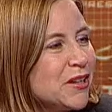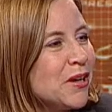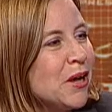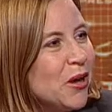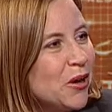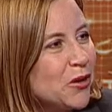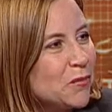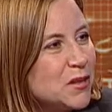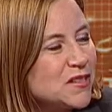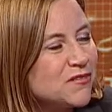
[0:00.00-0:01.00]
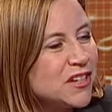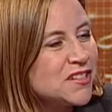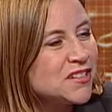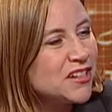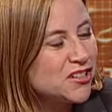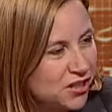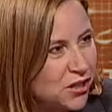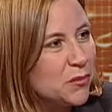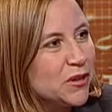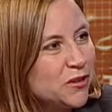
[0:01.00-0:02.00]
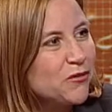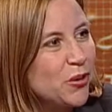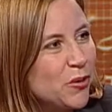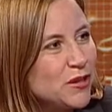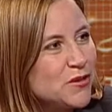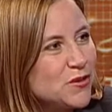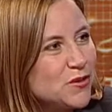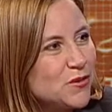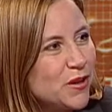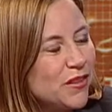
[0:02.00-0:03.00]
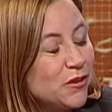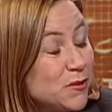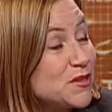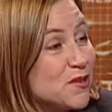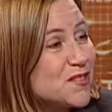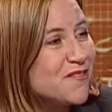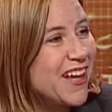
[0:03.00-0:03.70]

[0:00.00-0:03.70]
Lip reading: a good piece of legislation, and we look forward to the results of